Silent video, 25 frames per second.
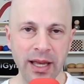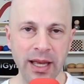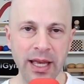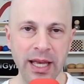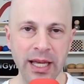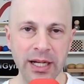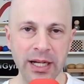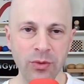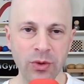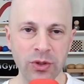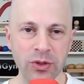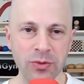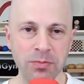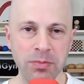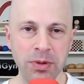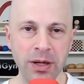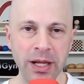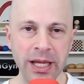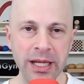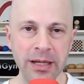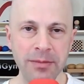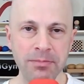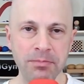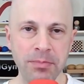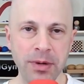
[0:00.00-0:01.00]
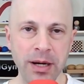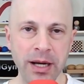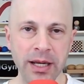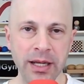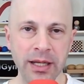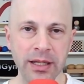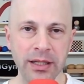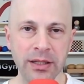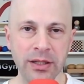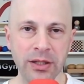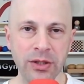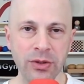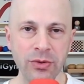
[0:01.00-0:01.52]
and it was played
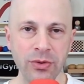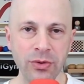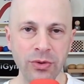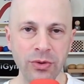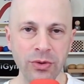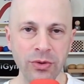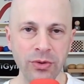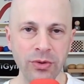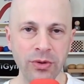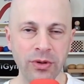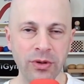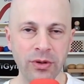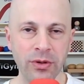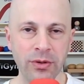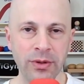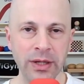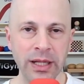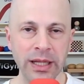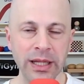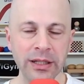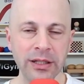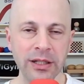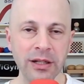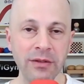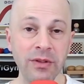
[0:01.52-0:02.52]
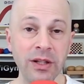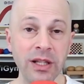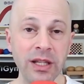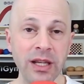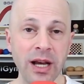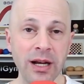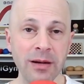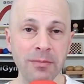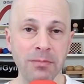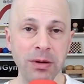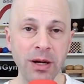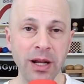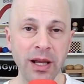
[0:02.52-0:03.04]
by 2 relatively
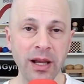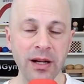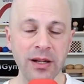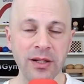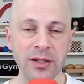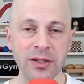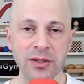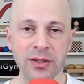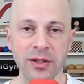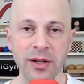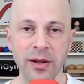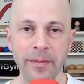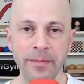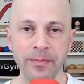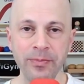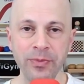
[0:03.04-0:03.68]
young players.